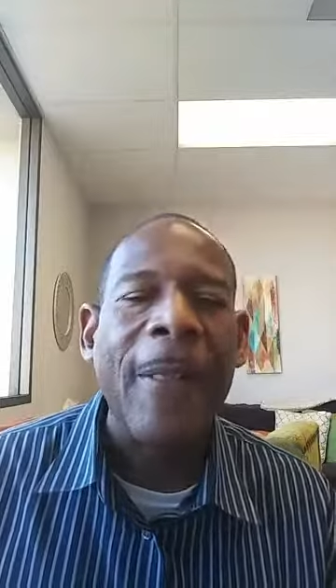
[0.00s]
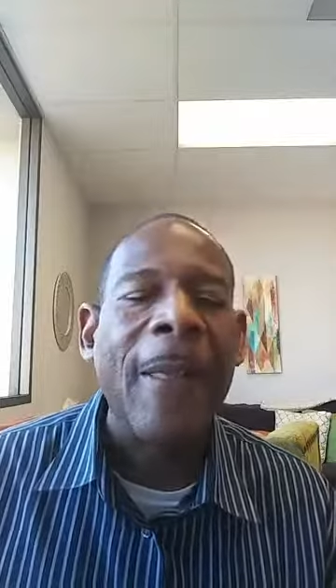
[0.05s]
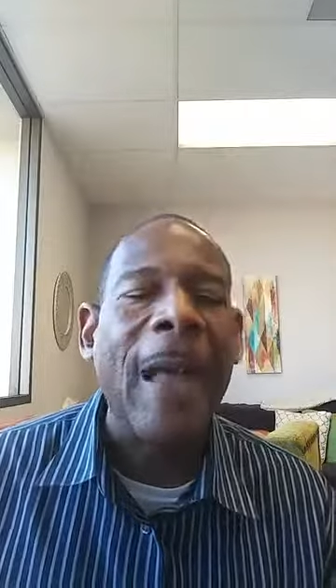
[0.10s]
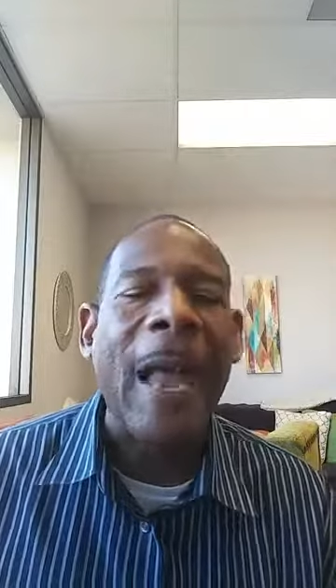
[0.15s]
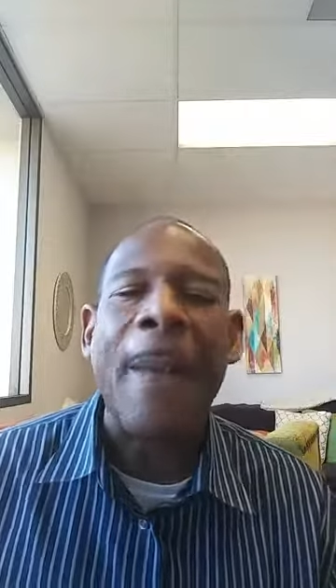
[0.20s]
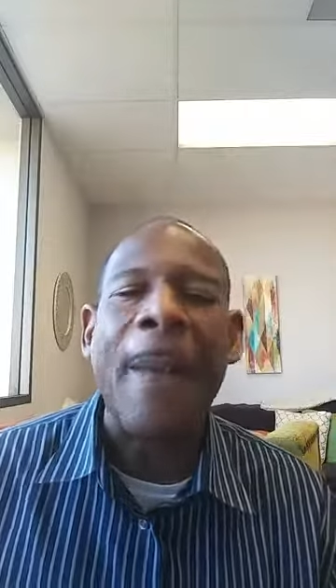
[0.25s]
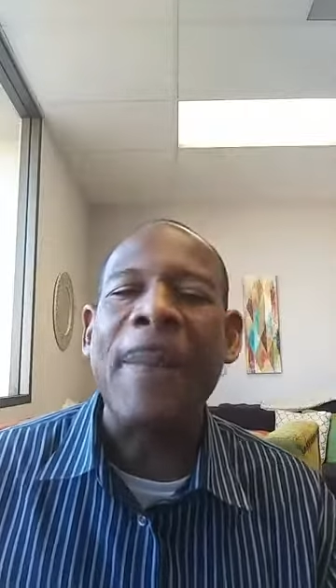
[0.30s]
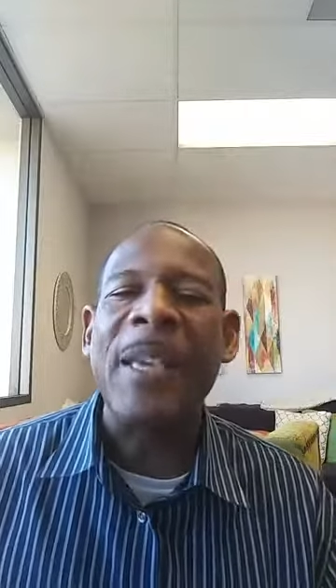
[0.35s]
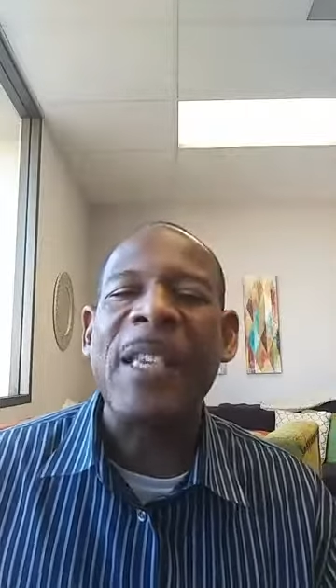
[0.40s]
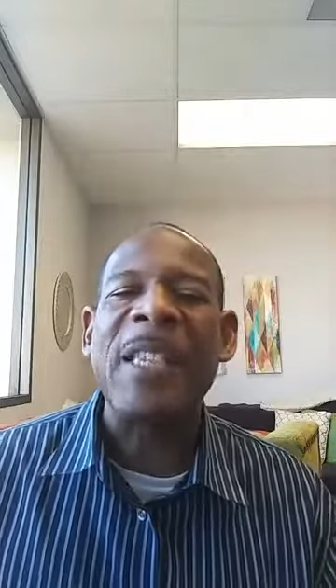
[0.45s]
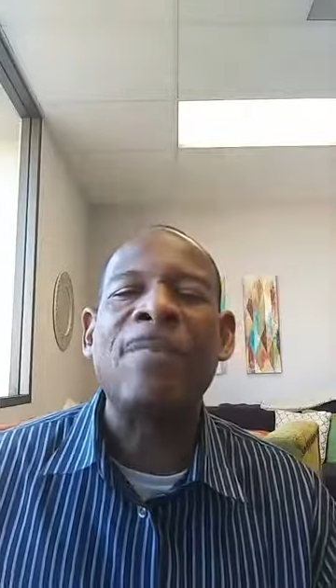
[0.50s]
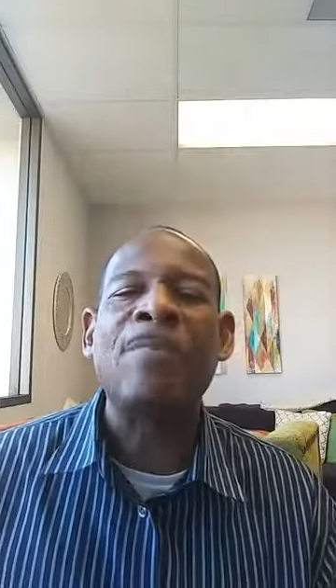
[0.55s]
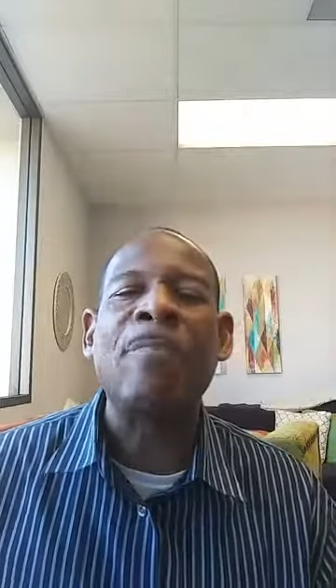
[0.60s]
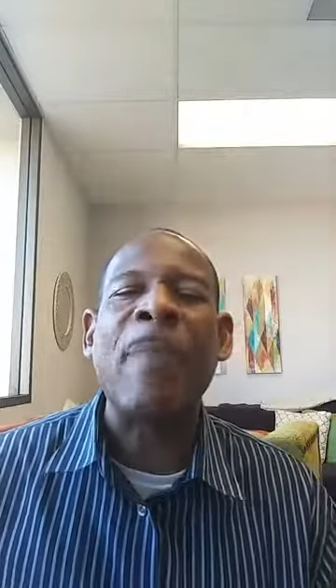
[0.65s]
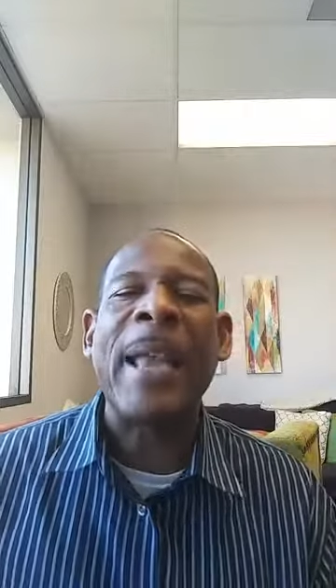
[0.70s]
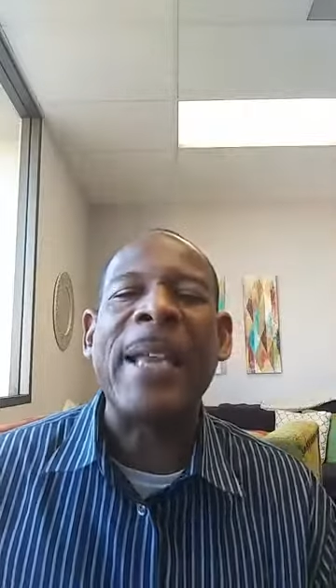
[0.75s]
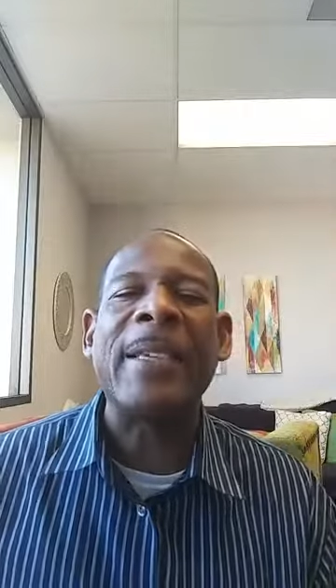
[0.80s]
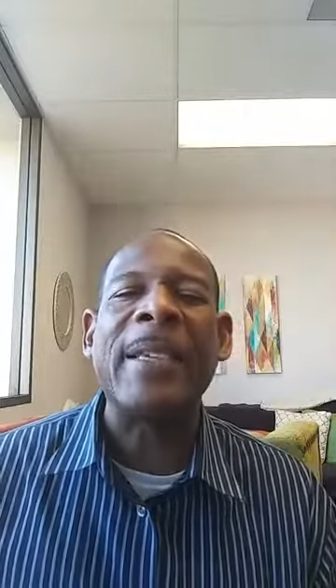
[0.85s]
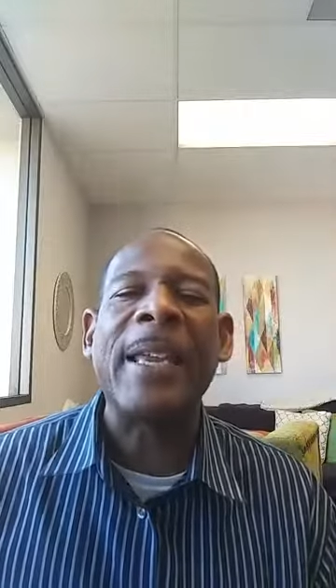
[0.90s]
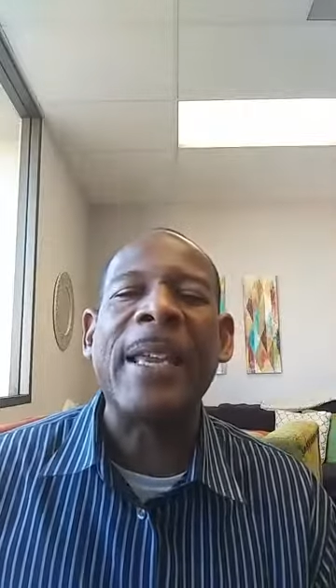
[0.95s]
I'm
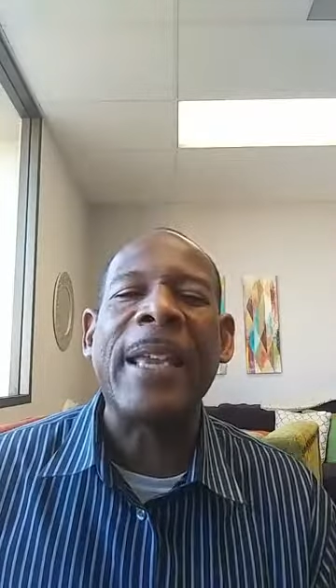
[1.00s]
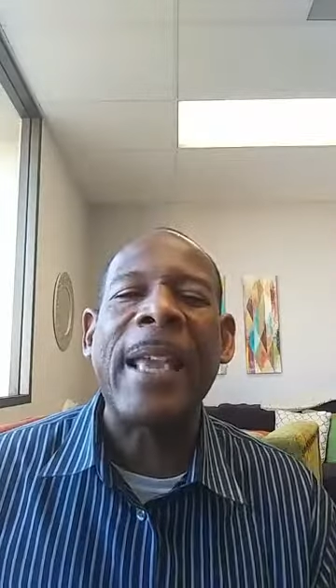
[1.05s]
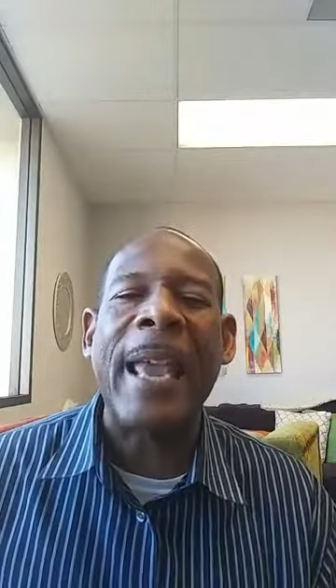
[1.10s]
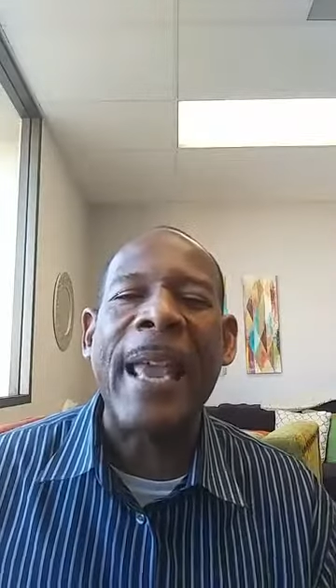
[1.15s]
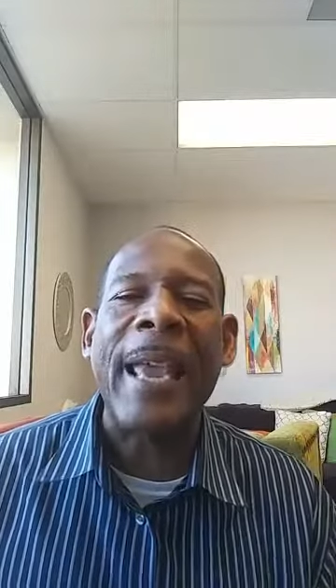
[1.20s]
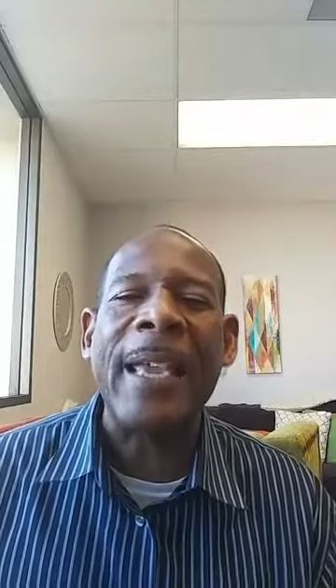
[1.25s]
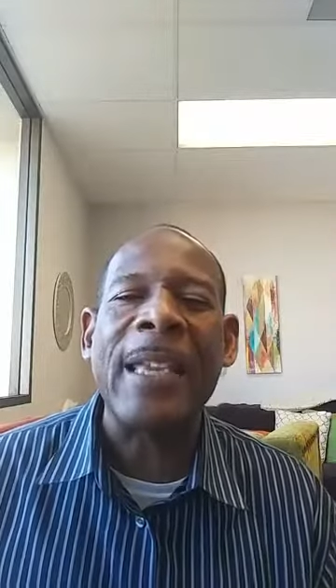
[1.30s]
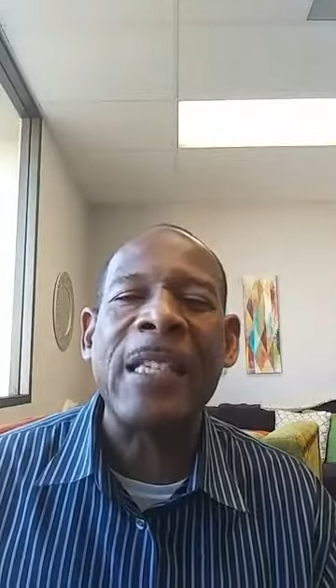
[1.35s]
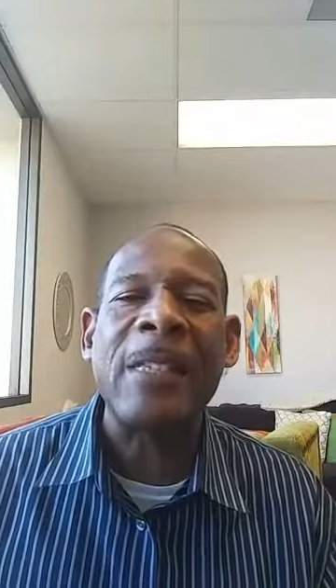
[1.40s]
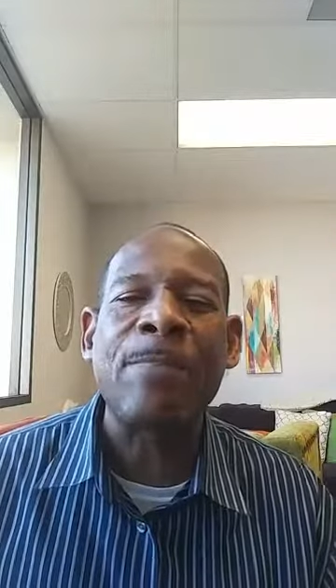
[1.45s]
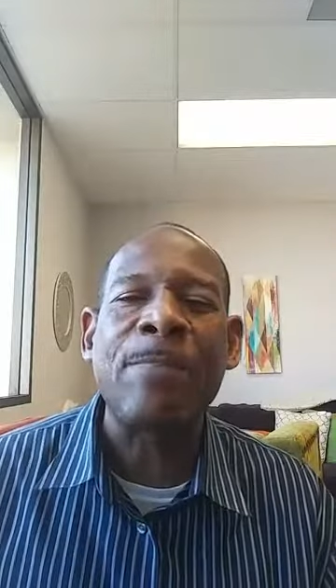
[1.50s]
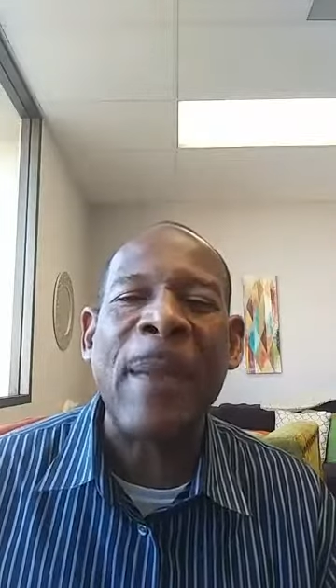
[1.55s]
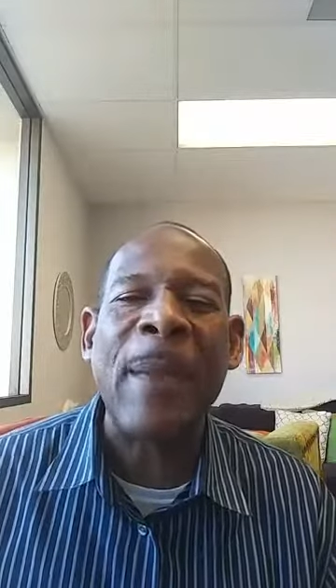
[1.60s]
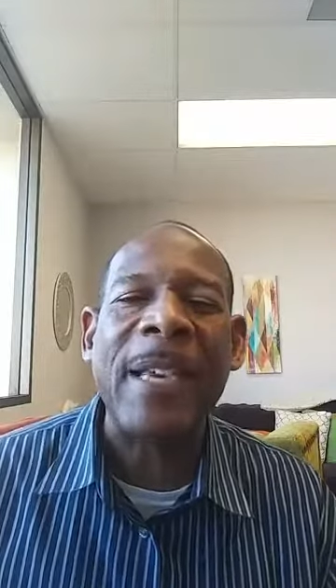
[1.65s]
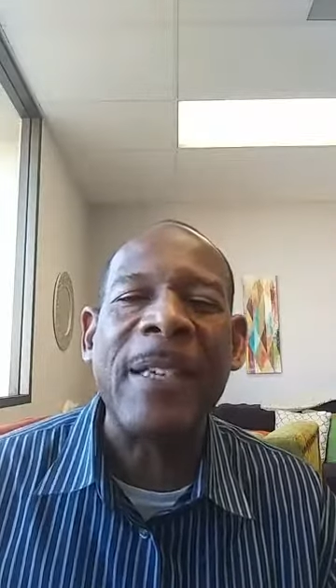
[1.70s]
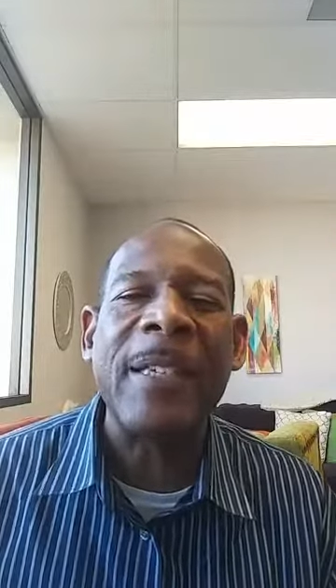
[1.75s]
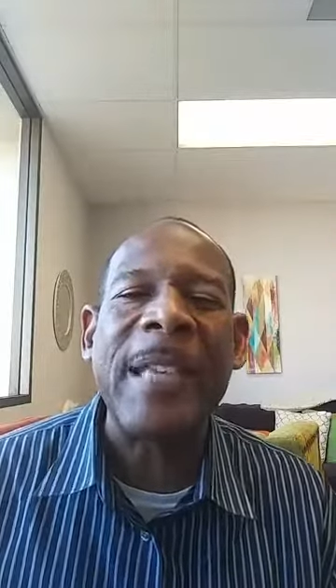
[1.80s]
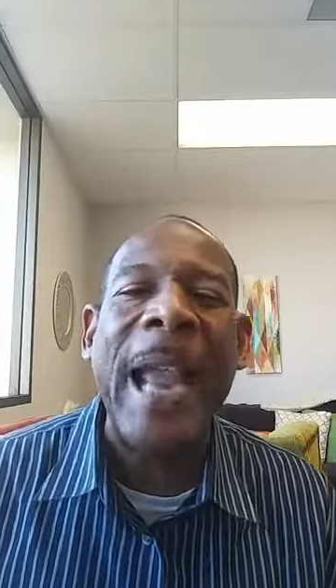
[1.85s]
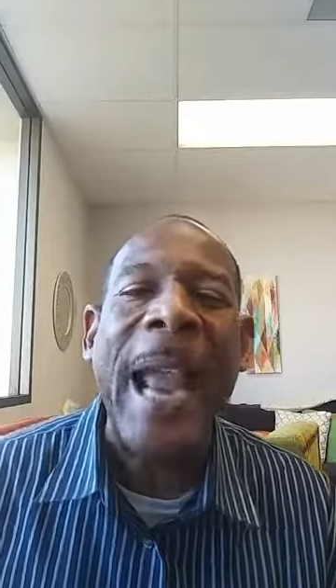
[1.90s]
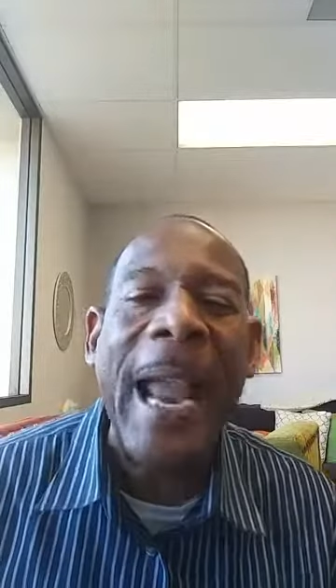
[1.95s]
expecting a
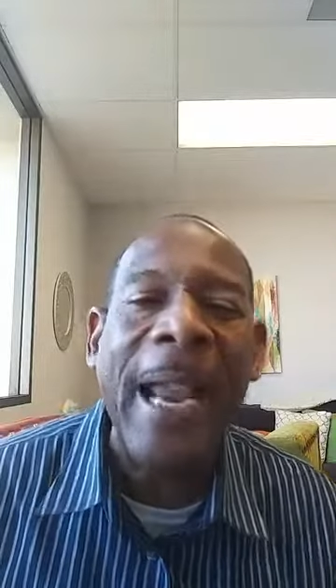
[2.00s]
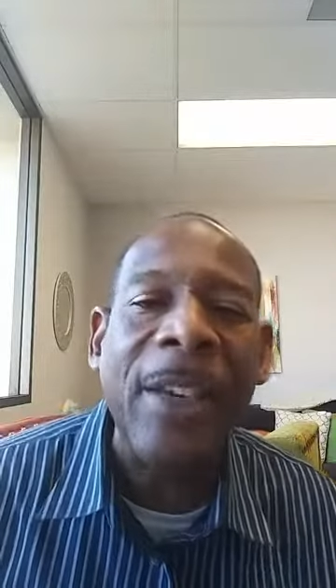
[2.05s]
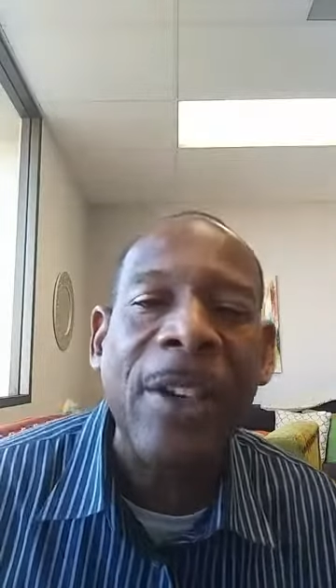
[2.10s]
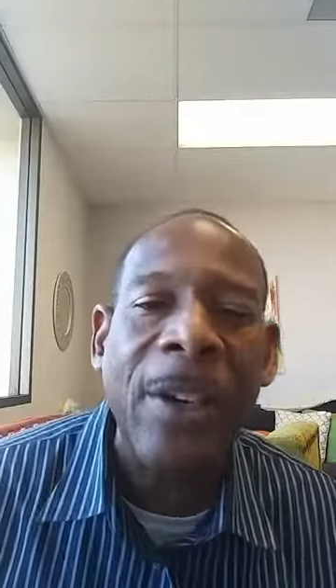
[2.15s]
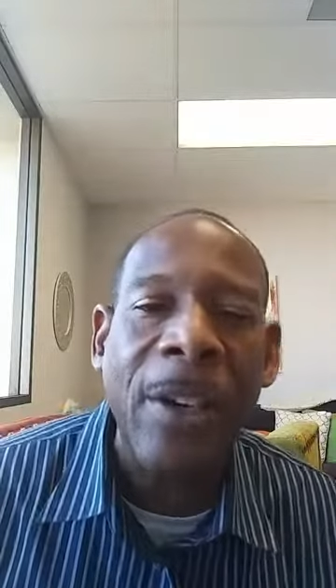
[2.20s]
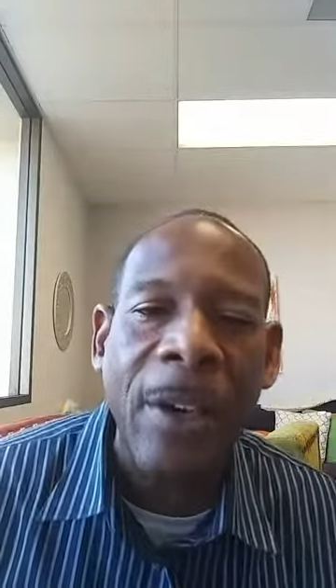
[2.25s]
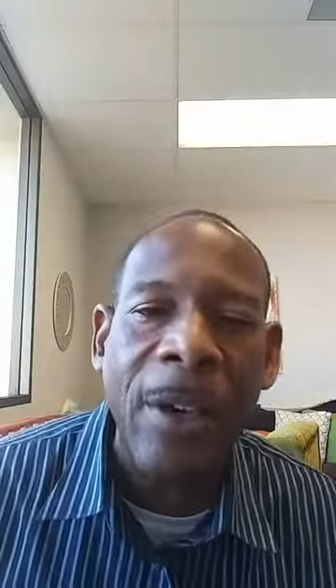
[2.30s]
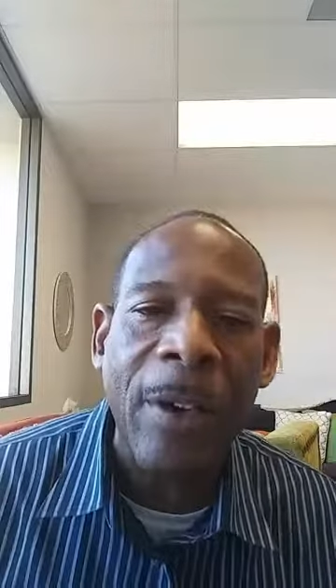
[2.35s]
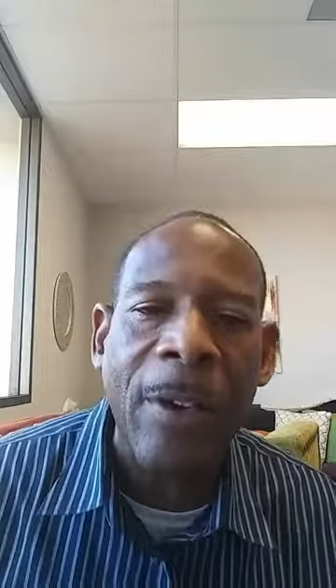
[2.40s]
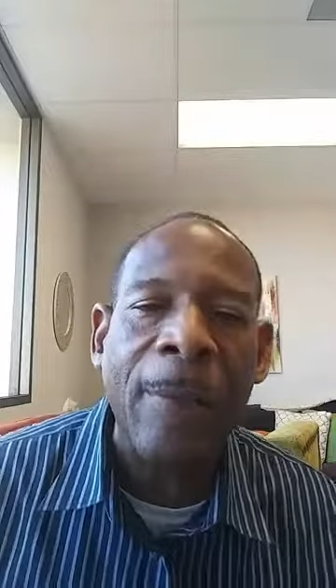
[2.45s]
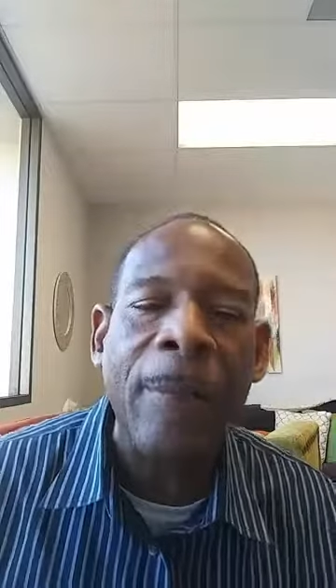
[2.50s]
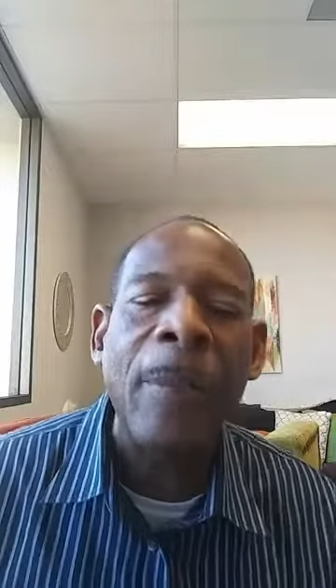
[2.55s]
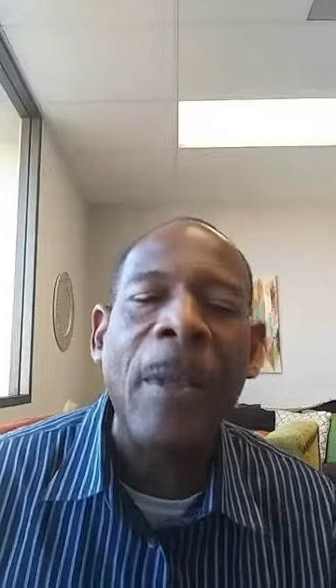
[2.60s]
spectacular